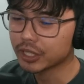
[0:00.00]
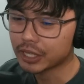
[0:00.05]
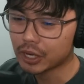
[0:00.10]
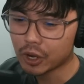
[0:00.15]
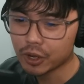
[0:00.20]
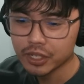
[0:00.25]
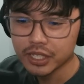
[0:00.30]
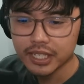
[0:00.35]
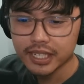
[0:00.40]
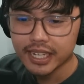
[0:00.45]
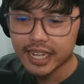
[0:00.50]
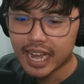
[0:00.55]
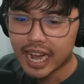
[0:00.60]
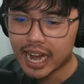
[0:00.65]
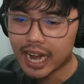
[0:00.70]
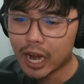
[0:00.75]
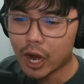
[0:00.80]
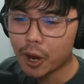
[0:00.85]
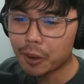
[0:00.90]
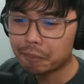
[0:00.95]
not.
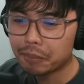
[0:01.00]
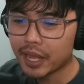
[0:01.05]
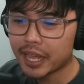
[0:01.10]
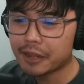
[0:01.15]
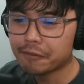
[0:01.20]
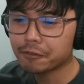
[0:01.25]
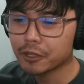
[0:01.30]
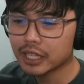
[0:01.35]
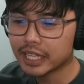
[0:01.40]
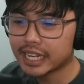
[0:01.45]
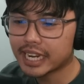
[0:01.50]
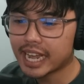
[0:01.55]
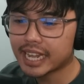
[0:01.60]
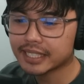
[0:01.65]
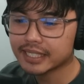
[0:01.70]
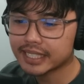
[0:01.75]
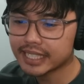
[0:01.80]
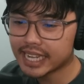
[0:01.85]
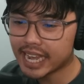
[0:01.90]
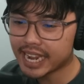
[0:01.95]
On play, if your leader has
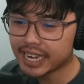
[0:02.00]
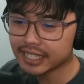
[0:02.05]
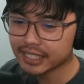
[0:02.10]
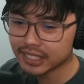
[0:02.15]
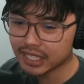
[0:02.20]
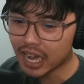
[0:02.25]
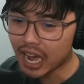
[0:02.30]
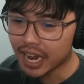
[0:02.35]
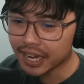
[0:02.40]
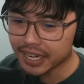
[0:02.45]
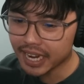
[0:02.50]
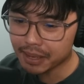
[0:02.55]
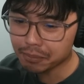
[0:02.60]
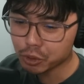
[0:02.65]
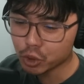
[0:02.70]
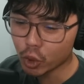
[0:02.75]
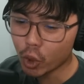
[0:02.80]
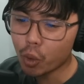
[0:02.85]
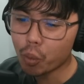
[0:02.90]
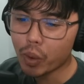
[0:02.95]
DA in his card name,
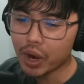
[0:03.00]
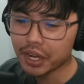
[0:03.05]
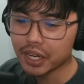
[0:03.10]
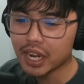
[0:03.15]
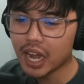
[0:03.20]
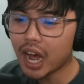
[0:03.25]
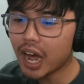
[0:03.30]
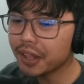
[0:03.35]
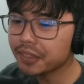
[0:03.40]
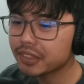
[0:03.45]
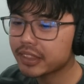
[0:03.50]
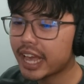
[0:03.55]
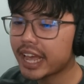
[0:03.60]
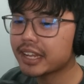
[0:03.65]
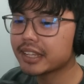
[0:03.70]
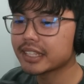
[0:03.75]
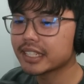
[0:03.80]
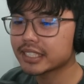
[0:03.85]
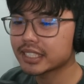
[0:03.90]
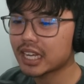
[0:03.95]
draw 1 card.
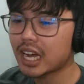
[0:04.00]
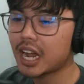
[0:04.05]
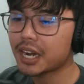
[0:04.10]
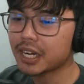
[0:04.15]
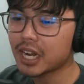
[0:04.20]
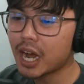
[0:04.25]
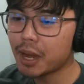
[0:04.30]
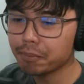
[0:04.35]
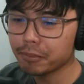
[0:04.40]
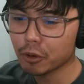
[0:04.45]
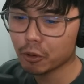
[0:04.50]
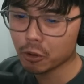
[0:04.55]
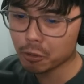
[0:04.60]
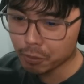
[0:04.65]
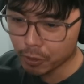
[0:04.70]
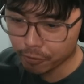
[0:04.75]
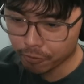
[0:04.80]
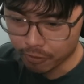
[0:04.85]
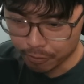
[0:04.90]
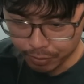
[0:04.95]
Then this card can't be
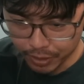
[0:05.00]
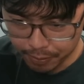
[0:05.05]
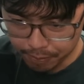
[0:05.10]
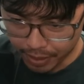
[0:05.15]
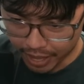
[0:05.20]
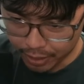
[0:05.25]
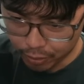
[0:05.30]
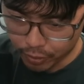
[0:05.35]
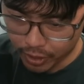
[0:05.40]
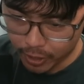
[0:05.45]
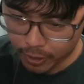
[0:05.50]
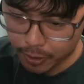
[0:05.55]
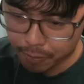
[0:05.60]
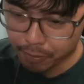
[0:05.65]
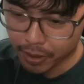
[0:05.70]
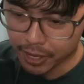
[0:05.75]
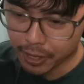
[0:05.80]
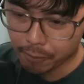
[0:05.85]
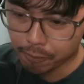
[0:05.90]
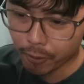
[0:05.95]
removed from the battle area
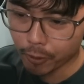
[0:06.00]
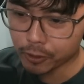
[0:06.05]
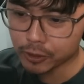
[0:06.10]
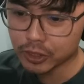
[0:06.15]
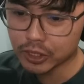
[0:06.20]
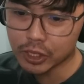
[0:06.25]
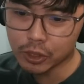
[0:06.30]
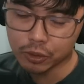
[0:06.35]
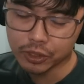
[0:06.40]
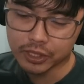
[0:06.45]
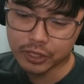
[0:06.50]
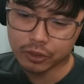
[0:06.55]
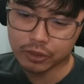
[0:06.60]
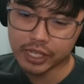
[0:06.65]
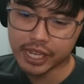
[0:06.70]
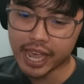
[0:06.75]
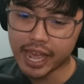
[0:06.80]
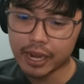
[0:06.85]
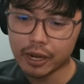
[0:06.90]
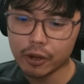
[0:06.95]
by your opponent's skill until the
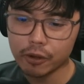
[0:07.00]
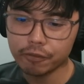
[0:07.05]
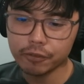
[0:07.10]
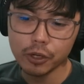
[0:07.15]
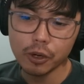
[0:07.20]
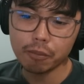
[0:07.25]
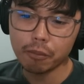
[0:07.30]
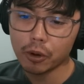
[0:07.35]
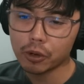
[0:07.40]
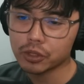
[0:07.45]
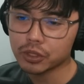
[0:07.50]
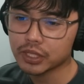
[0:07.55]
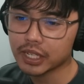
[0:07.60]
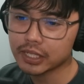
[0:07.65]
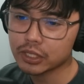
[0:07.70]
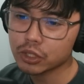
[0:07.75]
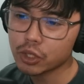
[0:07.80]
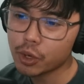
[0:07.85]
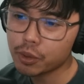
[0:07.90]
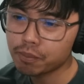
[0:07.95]
end of your opponent's next
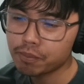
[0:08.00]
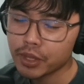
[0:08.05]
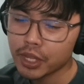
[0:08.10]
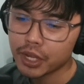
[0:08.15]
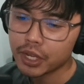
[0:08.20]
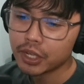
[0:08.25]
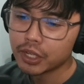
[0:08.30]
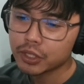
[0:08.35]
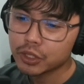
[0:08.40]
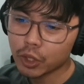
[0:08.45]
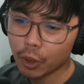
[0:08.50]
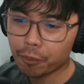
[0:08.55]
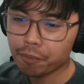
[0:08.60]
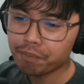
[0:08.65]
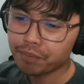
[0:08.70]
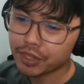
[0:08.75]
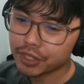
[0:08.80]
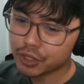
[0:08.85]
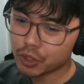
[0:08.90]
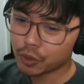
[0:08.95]
turn. So
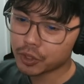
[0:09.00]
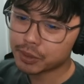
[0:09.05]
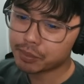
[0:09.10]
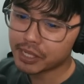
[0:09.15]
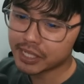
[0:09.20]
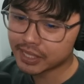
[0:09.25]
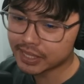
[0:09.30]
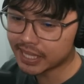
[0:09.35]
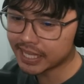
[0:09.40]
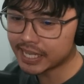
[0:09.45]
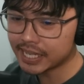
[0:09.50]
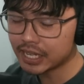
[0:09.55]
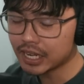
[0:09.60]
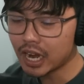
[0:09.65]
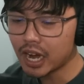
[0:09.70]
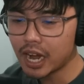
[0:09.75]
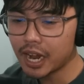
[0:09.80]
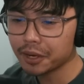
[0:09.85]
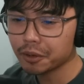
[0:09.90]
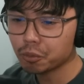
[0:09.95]
it's going to be a sticky
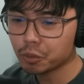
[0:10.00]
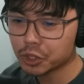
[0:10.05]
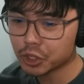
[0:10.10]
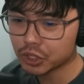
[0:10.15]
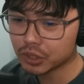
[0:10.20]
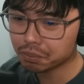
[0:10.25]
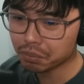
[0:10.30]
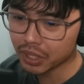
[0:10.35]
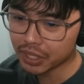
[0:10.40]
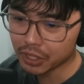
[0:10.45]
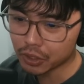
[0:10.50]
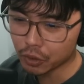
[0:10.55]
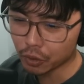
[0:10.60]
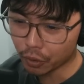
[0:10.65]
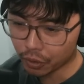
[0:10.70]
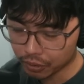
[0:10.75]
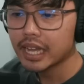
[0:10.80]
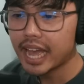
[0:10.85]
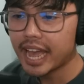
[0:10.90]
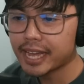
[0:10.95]
card, which is pretty good.
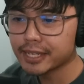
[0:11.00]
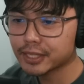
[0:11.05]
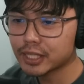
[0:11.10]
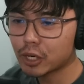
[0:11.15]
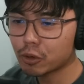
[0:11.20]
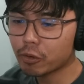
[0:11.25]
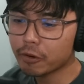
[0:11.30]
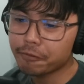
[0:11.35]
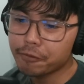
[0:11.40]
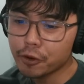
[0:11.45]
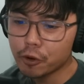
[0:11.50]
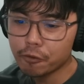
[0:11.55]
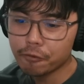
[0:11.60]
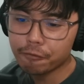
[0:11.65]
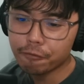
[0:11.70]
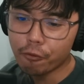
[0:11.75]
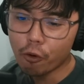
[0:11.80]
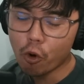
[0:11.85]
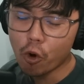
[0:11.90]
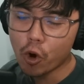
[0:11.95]
SR reveal
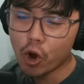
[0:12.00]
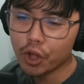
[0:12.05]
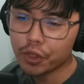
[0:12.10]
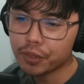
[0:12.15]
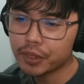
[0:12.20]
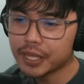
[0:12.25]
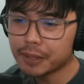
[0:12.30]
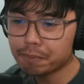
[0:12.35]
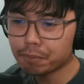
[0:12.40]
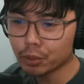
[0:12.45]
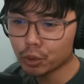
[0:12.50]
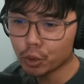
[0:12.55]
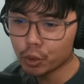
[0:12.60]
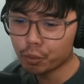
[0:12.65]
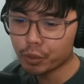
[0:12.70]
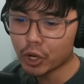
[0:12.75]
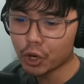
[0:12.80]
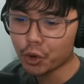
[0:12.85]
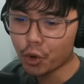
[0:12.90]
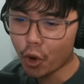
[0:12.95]
for the blue,
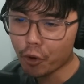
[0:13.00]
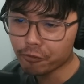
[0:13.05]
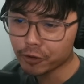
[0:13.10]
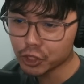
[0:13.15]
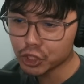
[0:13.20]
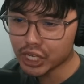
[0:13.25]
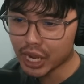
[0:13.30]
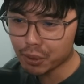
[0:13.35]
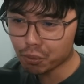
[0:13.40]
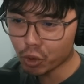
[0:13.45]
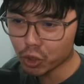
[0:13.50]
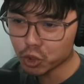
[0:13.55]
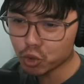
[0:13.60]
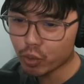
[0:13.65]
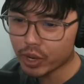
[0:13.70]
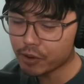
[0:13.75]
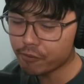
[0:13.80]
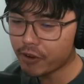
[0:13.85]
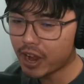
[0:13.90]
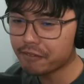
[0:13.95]
we got Nova Shenron,
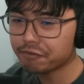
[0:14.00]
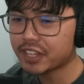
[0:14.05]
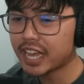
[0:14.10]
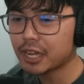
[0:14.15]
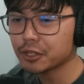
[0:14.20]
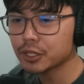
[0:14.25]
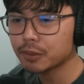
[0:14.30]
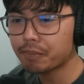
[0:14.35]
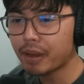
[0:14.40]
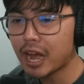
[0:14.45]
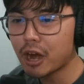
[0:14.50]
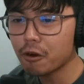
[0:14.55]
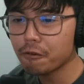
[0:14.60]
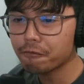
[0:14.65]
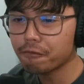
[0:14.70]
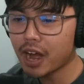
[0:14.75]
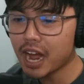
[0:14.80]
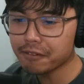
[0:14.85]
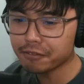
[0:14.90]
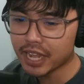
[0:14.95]
25,000 power,
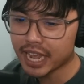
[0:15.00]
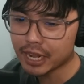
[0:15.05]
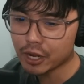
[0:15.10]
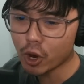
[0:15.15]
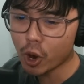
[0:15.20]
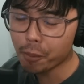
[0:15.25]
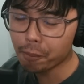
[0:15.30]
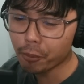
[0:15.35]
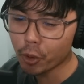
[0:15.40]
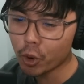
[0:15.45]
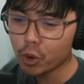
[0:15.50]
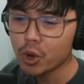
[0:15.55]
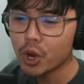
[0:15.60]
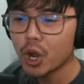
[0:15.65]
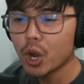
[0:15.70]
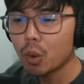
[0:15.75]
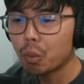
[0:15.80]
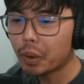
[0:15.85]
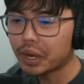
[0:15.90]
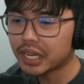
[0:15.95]
5k combo.
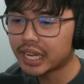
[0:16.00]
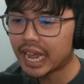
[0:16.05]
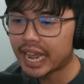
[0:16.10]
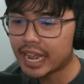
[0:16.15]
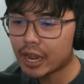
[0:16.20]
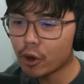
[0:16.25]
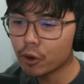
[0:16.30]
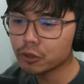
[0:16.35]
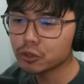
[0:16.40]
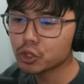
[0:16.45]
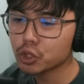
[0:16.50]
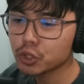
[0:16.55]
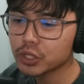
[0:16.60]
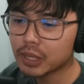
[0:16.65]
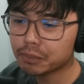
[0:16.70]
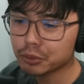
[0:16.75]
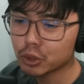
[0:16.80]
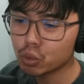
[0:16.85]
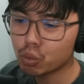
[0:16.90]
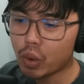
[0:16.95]
When KO'd, choose
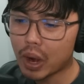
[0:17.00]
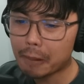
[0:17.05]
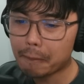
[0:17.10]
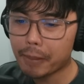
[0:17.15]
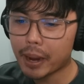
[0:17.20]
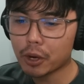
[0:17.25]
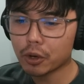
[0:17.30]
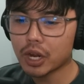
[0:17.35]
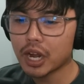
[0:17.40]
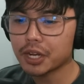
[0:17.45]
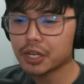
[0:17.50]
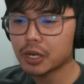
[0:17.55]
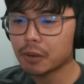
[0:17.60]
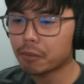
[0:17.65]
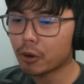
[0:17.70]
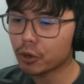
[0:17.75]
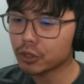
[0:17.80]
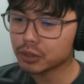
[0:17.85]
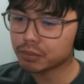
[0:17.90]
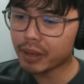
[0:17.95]
up to 1 battle card in your
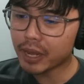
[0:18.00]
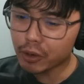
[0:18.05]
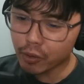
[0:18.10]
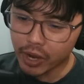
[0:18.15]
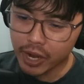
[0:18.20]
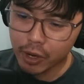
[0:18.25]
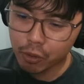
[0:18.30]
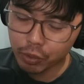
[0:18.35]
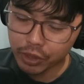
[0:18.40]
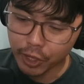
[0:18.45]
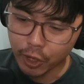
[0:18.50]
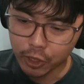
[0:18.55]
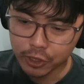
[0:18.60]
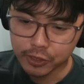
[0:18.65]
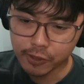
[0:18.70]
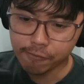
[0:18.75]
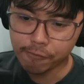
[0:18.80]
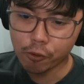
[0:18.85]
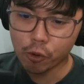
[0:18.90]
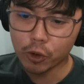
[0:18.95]
opponent's battle area with a cost
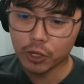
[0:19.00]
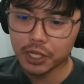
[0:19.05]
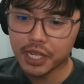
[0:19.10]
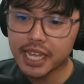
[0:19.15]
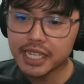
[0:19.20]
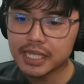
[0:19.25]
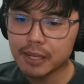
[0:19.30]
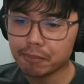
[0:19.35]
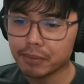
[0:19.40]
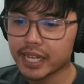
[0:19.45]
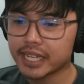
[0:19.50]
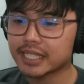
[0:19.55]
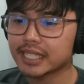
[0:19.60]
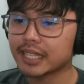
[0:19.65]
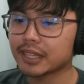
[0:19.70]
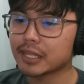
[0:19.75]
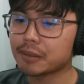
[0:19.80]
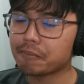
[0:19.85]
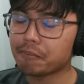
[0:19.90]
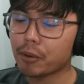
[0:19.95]
of 4 or less and place at
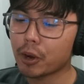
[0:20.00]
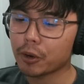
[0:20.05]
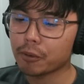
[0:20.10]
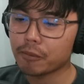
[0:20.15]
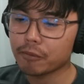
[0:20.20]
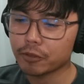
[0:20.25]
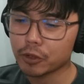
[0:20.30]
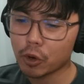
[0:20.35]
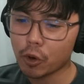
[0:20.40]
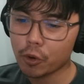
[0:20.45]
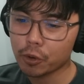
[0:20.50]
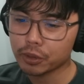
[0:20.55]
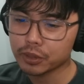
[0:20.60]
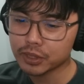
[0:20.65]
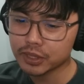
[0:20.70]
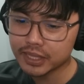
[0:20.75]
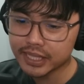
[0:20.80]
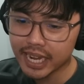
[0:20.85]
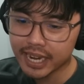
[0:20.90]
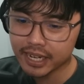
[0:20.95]
the bottom of the owner's
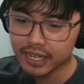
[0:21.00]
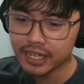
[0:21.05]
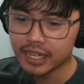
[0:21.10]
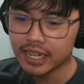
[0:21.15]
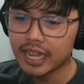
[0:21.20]
deck.